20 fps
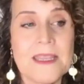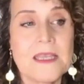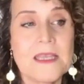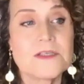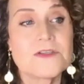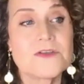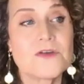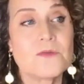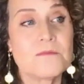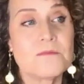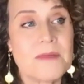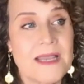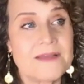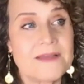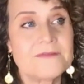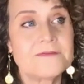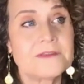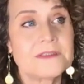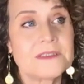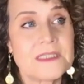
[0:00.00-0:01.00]
So
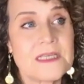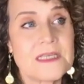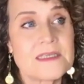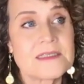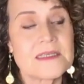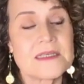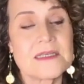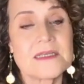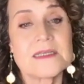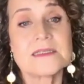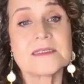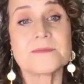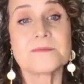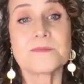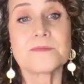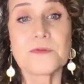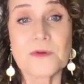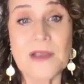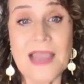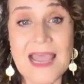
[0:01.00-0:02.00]
mindfulness is a
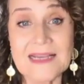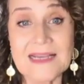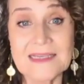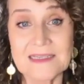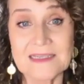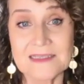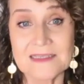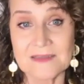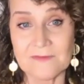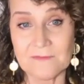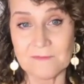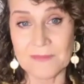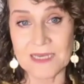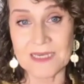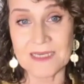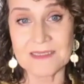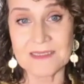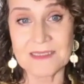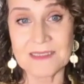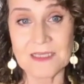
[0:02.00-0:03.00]
practice of
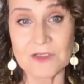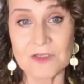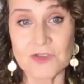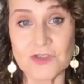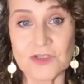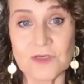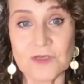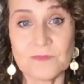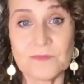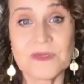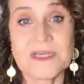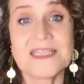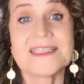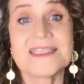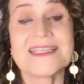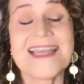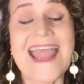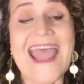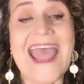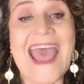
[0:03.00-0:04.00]
meditation, but it's
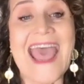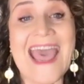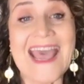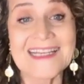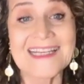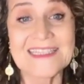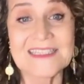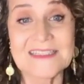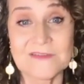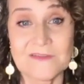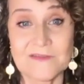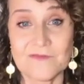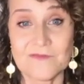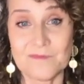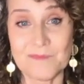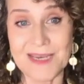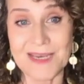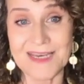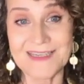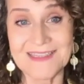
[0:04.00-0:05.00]
an active
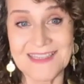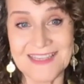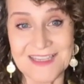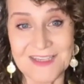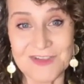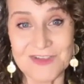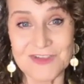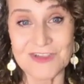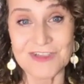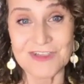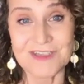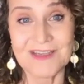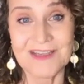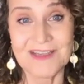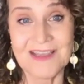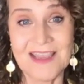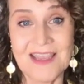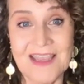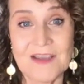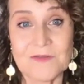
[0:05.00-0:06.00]
meditation,
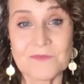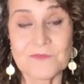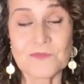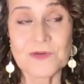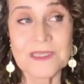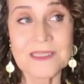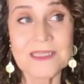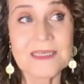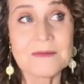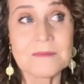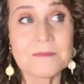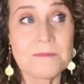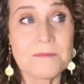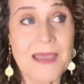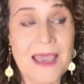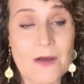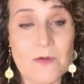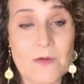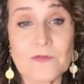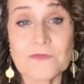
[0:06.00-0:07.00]
really
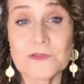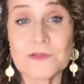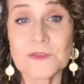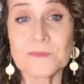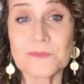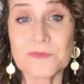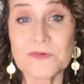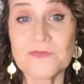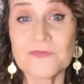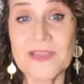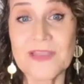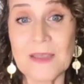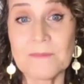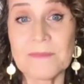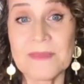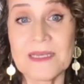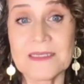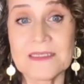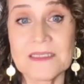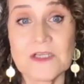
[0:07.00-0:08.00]
powerful and profound
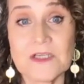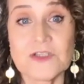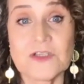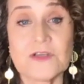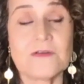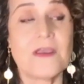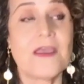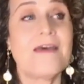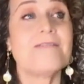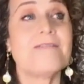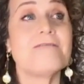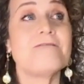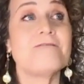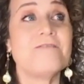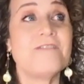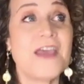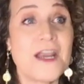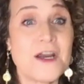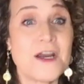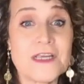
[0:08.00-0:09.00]
meditation,
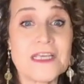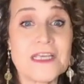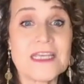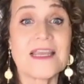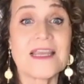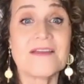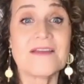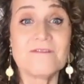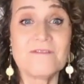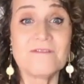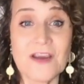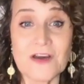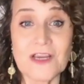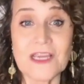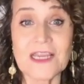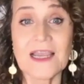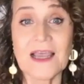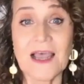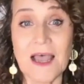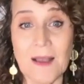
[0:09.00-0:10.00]
very,
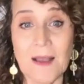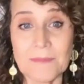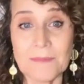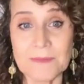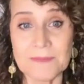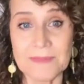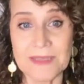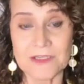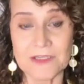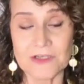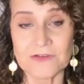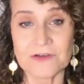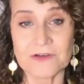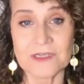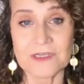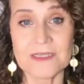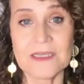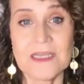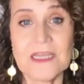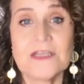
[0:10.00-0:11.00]
very
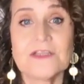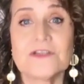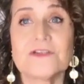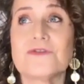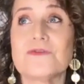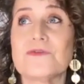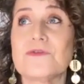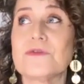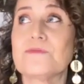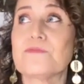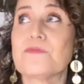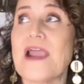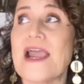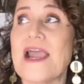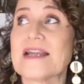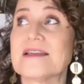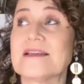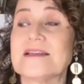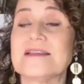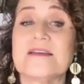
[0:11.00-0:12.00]
complementary to the
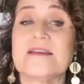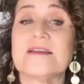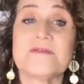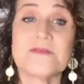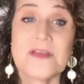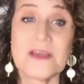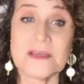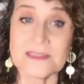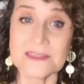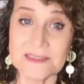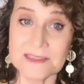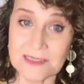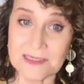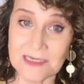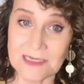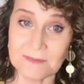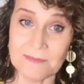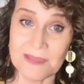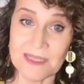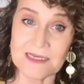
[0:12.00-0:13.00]
practice of
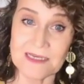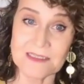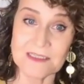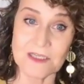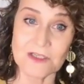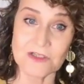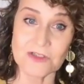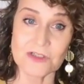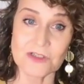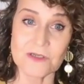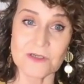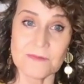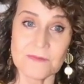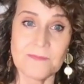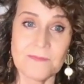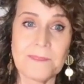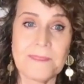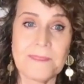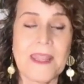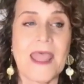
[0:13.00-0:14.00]
sitting meditation.
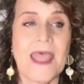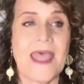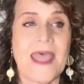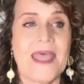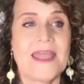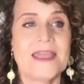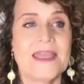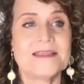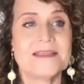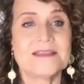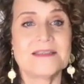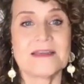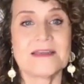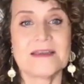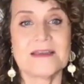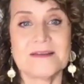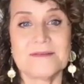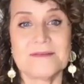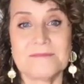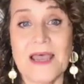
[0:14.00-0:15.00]
And
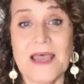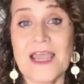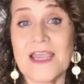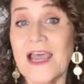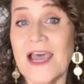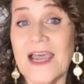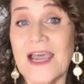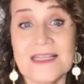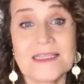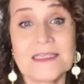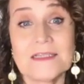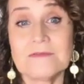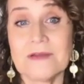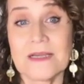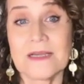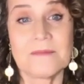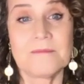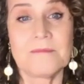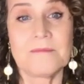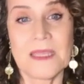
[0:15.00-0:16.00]
I highly
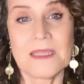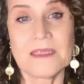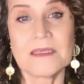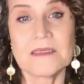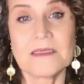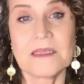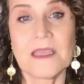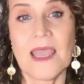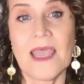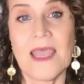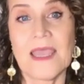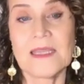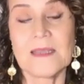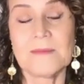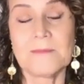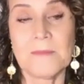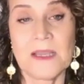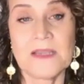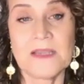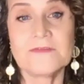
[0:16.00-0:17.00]
recommend adding
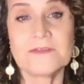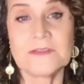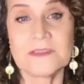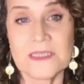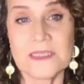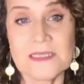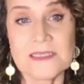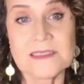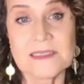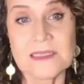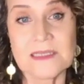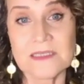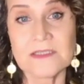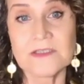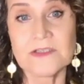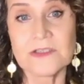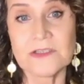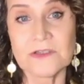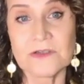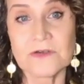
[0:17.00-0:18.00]
mindfulness
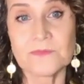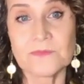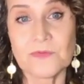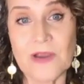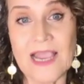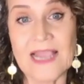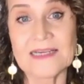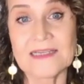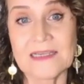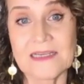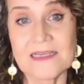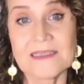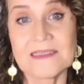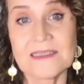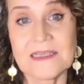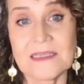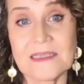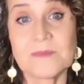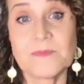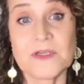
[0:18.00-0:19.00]
into your
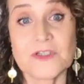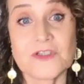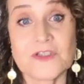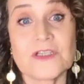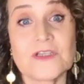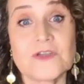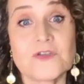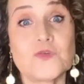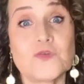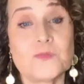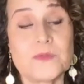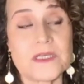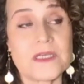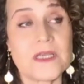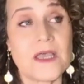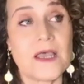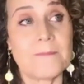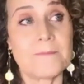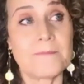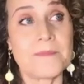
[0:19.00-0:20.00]
practice, especially as you
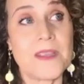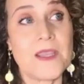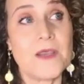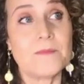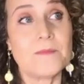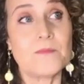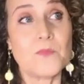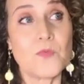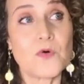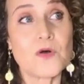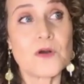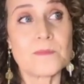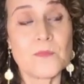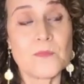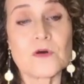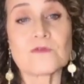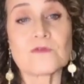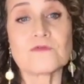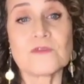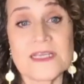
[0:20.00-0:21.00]
become more and
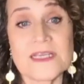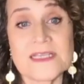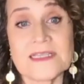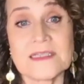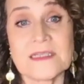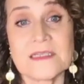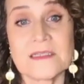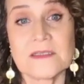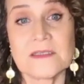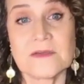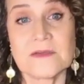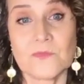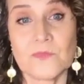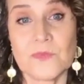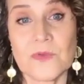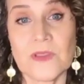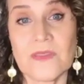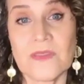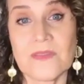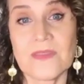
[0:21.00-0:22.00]
more resonant
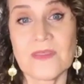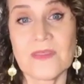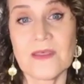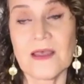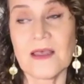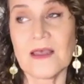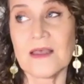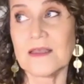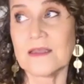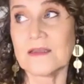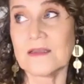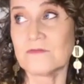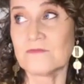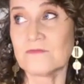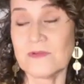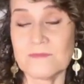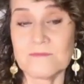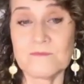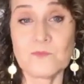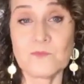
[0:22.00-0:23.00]
with
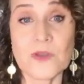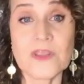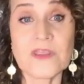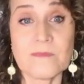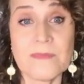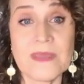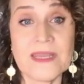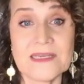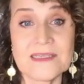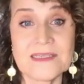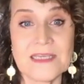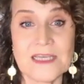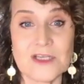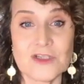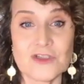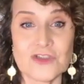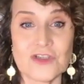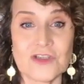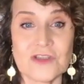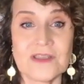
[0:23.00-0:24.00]

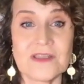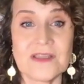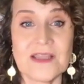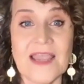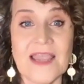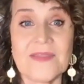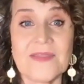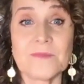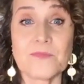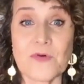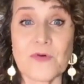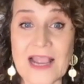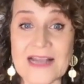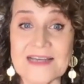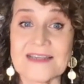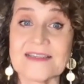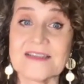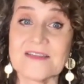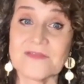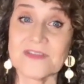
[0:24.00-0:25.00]
meditation and the
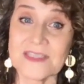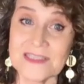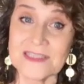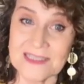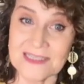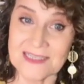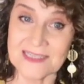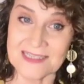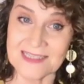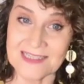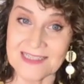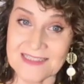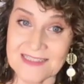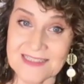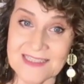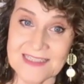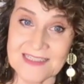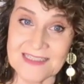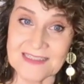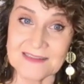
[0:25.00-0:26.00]
practice of sitting in
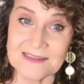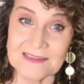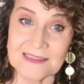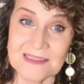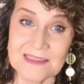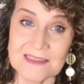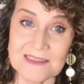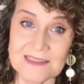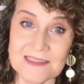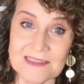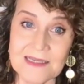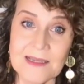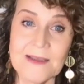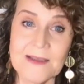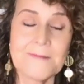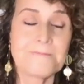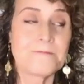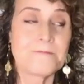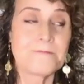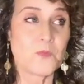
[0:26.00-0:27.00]
stillness.
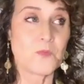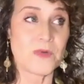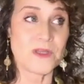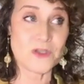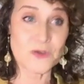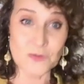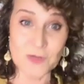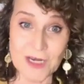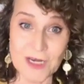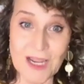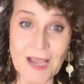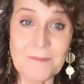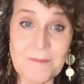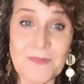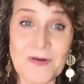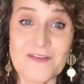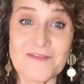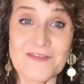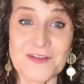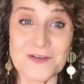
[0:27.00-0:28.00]
When you get up
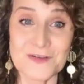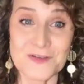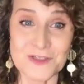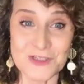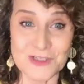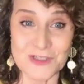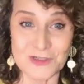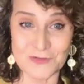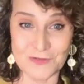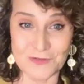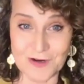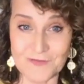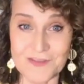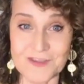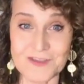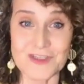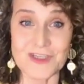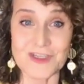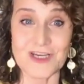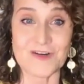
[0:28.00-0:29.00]
off the cushion or off the
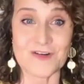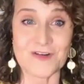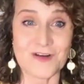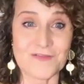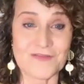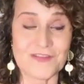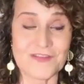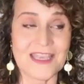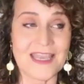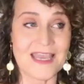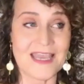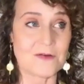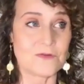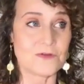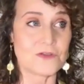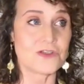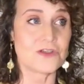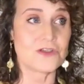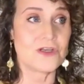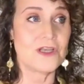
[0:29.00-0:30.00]
chair or off the
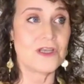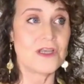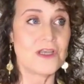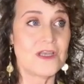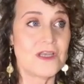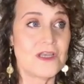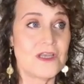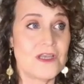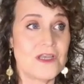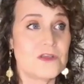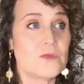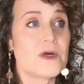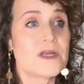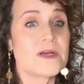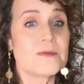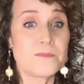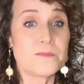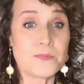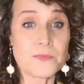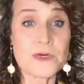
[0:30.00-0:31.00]
couch, you want
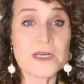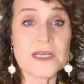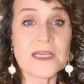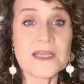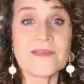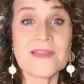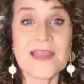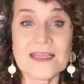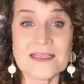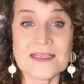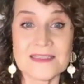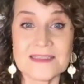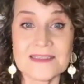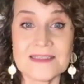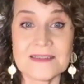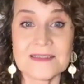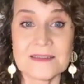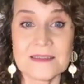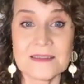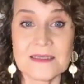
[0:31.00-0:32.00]
to bring that
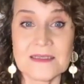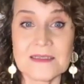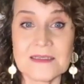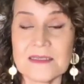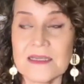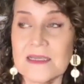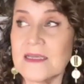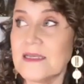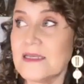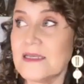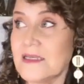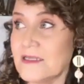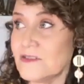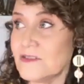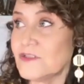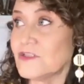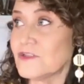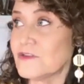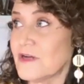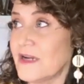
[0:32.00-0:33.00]
stillness
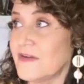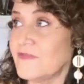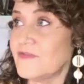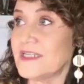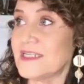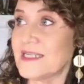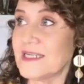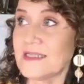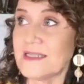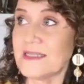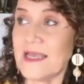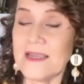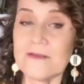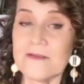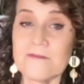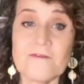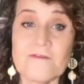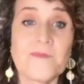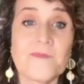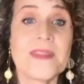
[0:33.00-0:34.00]
into your everyday
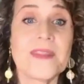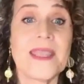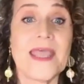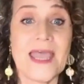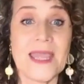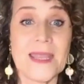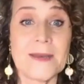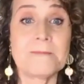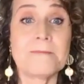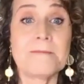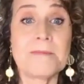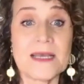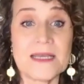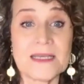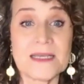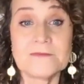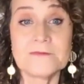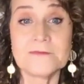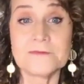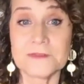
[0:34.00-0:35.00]
life. And
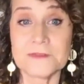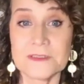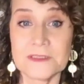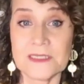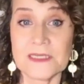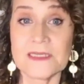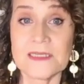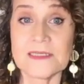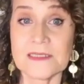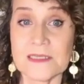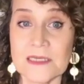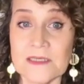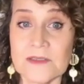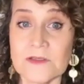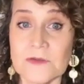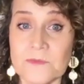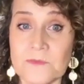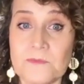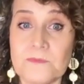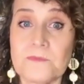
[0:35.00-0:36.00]
mindfulness
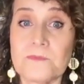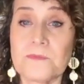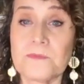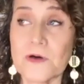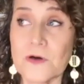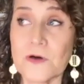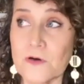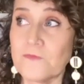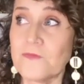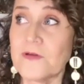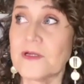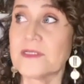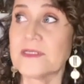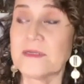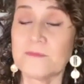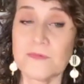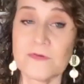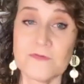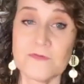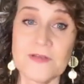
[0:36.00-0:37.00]
is a perfect
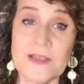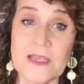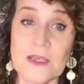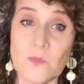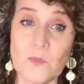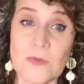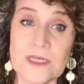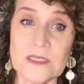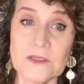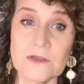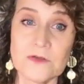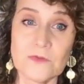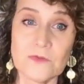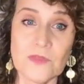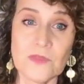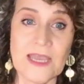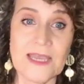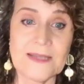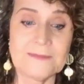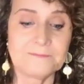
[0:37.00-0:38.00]
and profound way to do
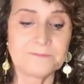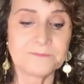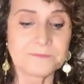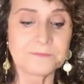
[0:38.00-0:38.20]
that.